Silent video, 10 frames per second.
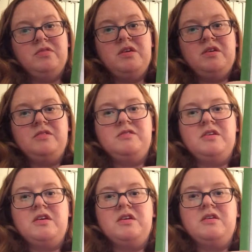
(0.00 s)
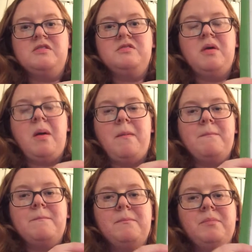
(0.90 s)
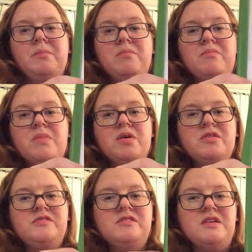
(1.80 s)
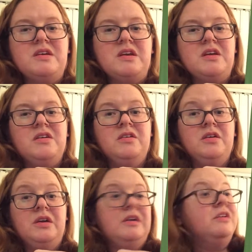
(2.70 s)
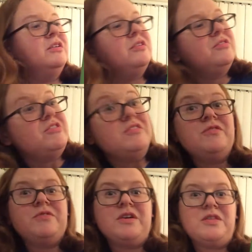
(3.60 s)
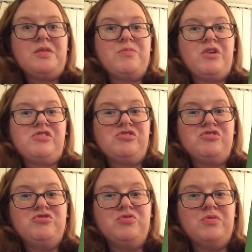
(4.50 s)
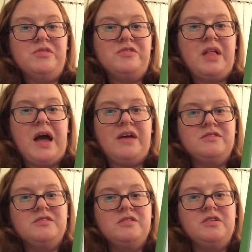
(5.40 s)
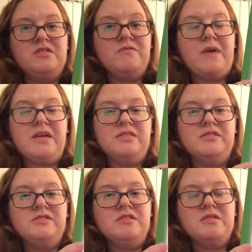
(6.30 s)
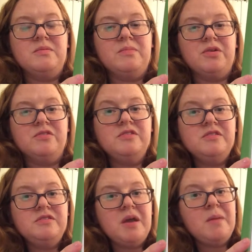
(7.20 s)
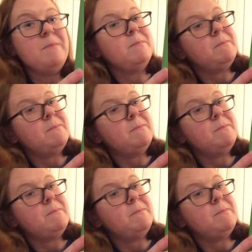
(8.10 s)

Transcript: This is Mercy. She's a friend in the Precious Jewels class. Can you find the C in Mercy's name?